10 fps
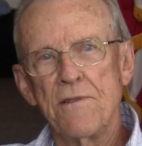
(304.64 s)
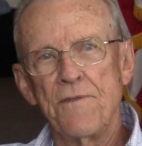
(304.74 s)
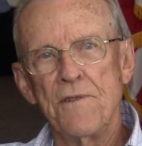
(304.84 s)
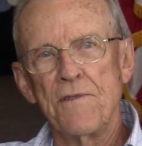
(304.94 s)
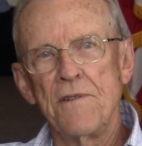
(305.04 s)
if
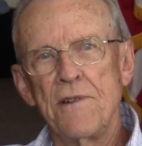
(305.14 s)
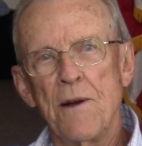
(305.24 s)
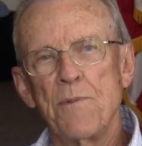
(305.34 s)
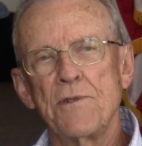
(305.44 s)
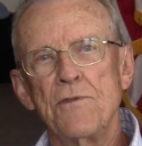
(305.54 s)
your
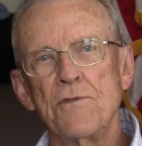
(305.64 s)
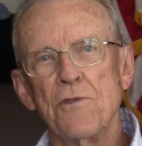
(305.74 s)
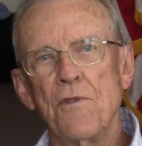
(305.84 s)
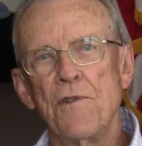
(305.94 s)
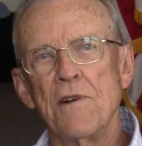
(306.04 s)
temperature is
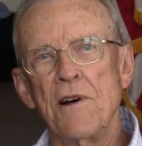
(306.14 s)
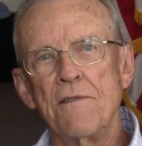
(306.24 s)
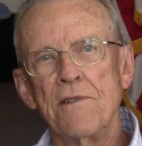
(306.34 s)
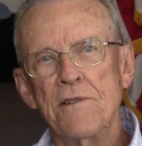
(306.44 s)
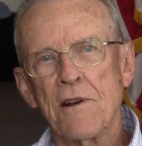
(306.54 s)
over
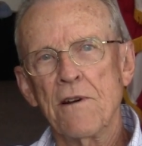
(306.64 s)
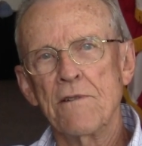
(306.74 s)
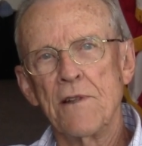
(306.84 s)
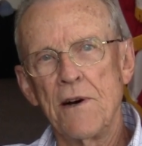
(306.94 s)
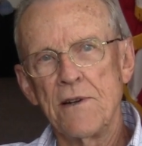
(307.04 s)
100, you go
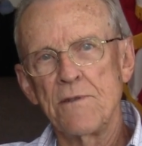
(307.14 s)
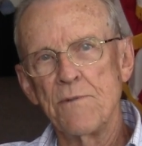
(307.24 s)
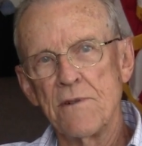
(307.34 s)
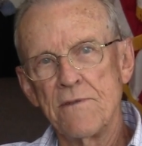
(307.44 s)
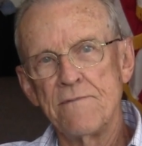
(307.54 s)
to the
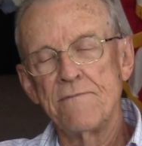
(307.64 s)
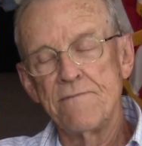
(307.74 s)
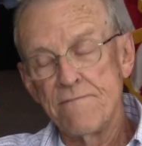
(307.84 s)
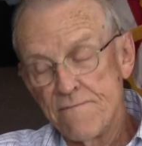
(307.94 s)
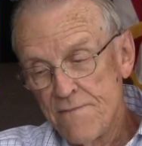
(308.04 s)
hospital.
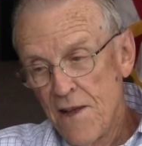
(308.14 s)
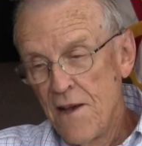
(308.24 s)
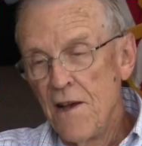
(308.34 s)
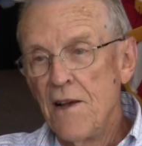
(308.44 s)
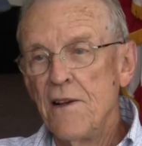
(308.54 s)

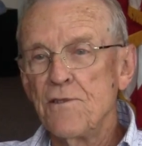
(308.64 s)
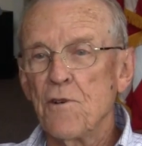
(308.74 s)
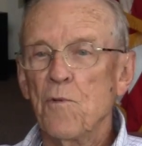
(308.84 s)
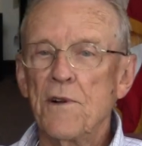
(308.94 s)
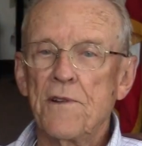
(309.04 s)
So
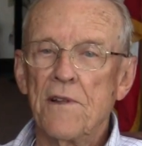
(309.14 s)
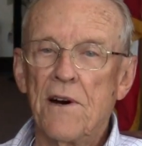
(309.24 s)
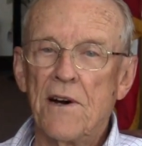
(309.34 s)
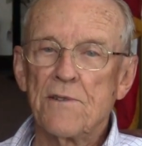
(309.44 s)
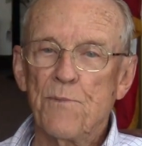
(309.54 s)
I went to the
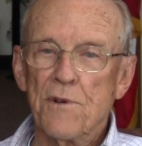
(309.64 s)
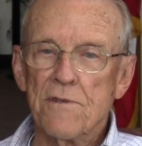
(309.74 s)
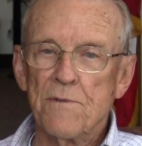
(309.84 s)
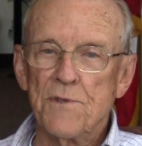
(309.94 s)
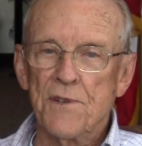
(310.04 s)

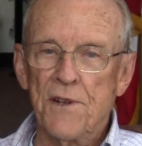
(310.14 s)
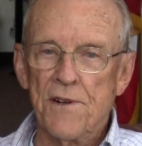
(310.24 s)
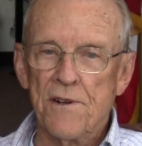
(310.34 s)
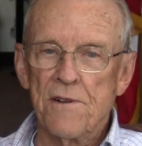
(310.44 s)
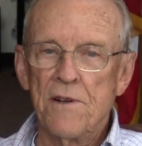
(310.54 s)
hospital, I was in
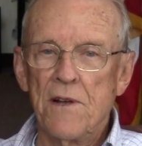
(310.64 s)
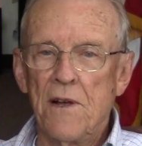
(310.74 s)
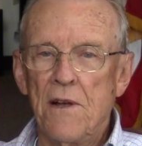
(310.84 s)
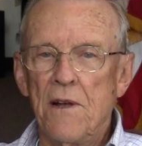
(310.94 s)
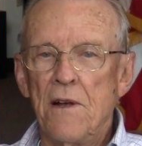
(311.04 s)
there
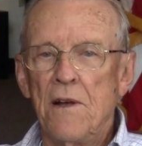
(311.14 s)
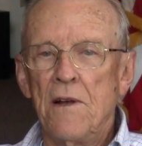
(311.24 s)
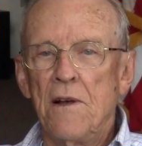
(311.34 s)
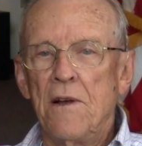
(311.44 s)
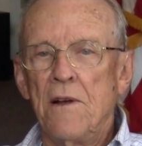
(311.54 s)

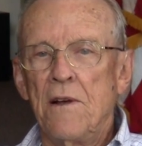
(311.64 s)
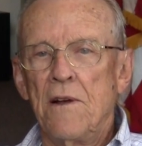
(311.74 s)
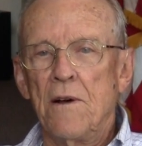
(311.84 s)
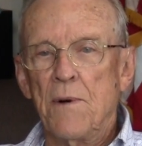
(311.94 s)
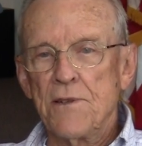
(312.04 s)

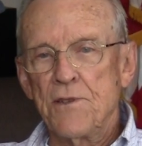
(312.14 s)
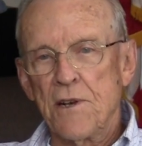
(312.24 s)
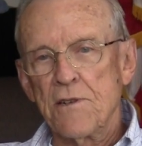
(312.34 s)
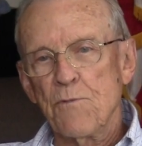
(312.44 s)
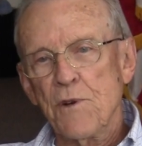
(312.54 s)
about
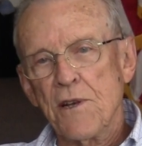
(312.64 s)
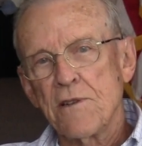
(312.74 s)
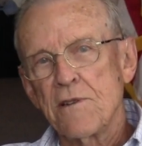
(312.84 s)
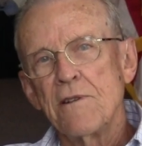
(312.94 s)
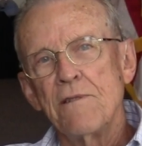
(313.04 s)
six
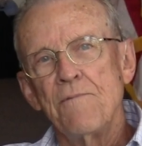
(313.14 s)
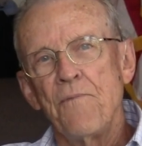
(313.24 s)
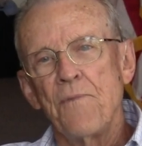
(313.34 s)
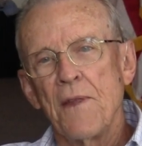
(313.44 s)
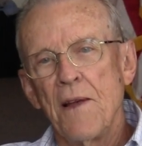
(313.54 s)
weeks.
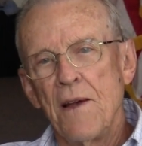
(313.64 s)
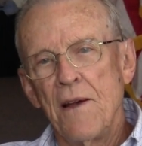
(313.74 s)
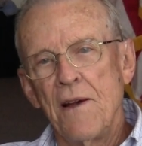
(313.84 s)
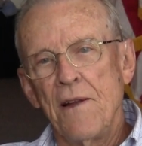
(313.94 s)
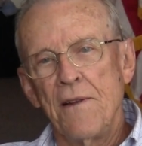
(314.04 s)

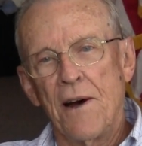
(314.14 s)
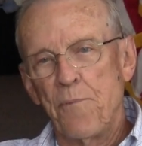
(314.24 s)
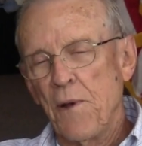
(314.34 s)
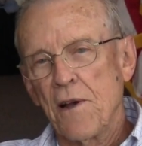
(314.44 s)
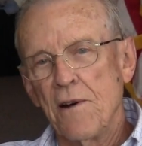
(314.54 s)
Oh my
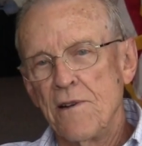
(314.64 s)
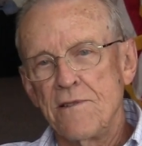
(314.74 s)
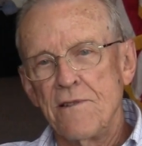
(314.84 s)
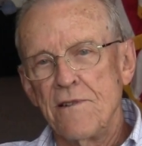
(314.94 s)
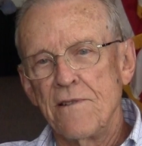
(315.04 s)
goodness. Not because
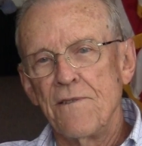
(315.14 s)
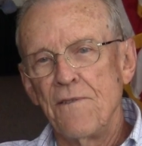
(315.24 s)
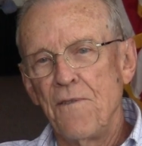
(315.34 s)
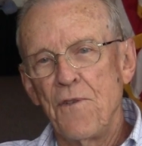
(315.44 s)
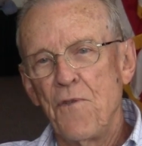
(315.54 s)
of the
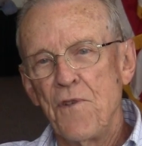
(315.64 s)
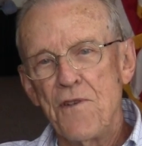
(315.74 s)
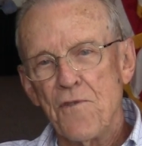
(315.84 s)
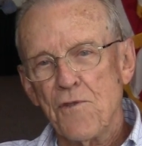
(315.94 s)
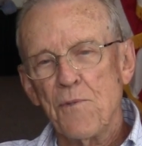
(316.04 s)

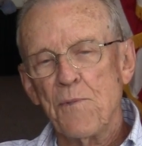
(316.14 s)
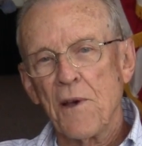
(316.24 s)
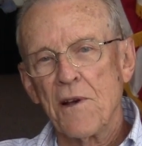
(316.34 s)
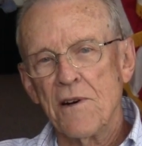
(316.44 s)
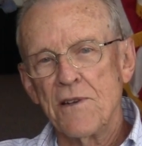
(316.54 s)
fever, but
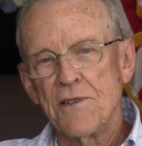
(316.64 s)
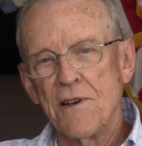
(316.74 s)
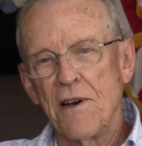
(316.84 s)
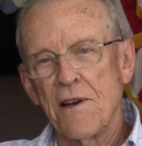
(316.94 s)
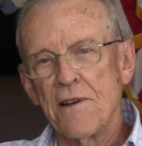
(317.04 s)
because
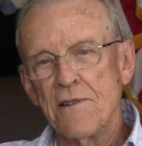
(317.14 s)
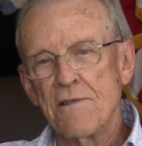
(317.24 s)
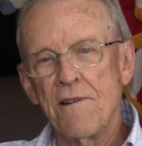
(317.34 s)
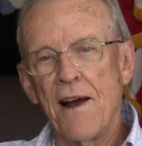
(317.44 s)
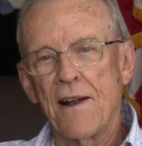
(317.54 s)
I
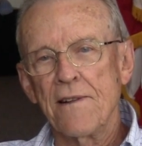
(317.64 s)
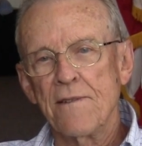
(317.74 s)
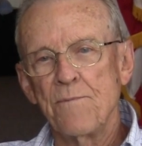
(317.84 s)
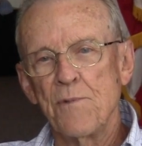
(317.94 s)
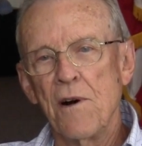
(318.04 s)
contracted
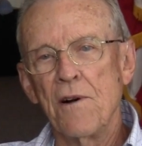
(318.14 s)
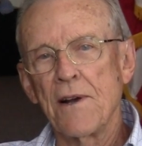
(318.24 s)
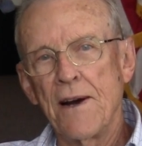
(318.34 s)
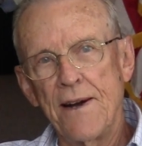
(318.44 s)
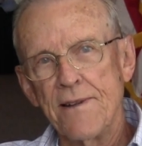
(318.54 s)

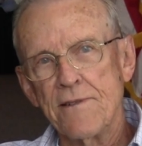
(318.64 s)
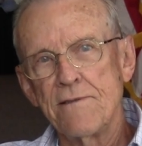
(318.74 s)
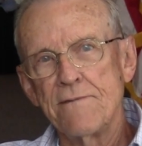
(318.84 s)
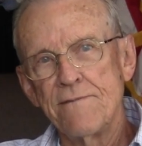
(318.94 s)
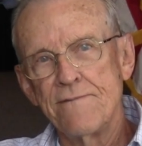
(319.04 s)

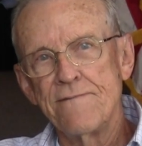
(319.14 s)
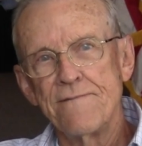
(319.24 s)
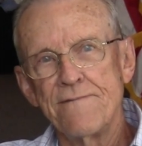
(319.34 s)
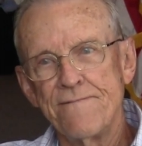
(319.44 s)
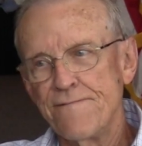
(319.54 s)
bronchitis
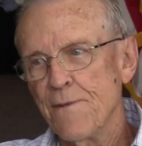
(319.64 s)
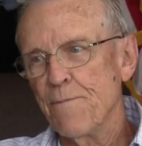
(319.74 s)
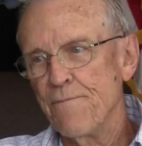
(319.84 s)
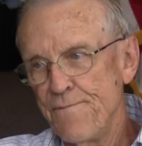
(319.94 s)
from